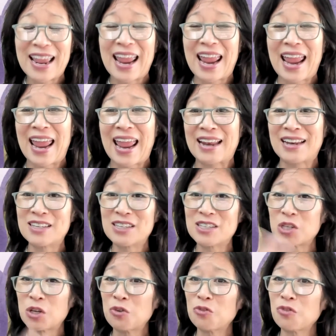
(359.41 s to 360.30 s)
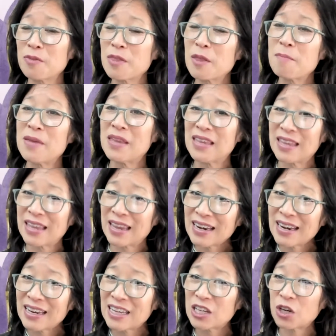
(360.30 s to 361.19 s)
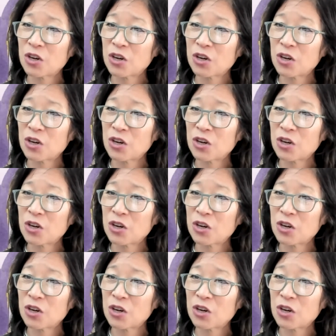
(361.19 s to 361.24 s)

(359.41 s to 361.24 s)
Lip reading: And so from the beginning, your